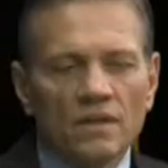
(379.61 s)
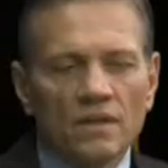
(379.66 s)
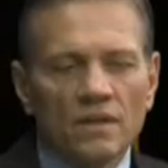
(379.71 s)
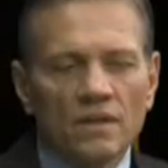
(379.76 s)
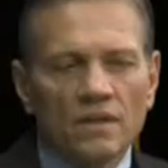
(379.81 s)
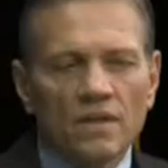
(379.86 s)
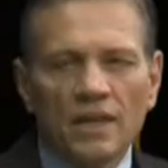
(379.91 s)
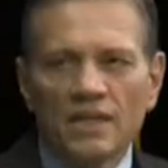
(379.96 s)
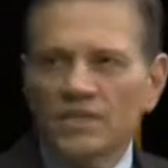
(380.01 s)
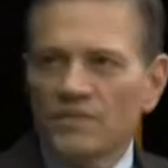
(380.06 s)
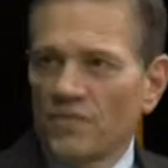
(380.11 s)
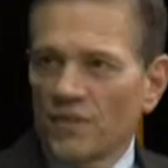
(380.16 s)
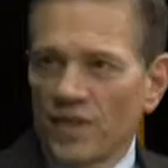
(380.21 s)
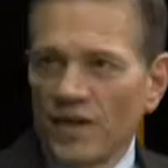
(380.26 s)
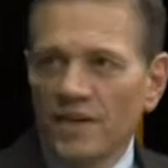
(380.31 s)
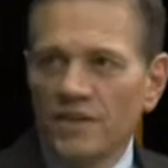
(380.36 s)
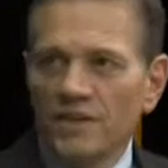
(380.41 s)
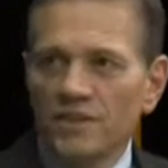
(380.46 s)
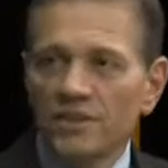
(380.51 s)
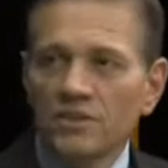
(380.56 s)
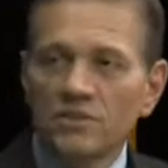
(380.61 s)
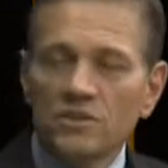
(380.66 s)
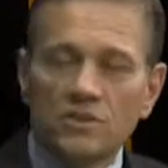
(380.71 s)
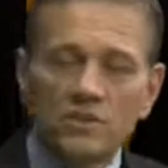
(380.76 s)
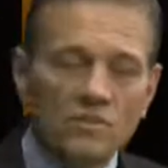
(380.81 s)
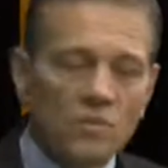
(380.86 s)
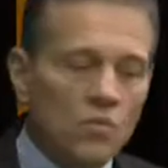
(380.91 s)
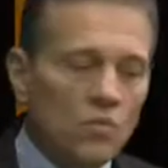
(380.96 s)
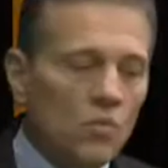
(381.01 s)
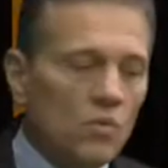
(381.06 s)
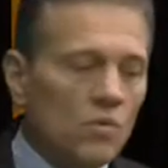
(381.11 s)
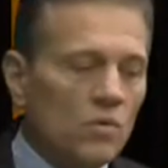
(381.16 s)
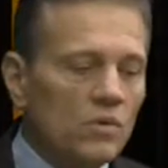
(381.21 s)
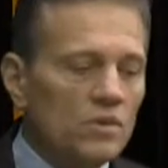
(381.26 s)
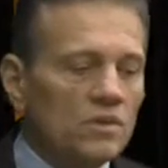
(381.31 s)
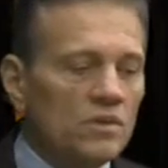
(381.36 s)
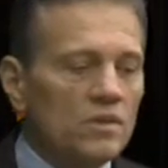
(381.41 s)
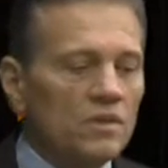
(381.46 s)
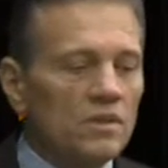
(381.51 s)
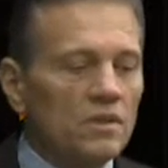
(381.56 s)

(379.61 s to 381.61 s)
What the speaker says: classifications of awards.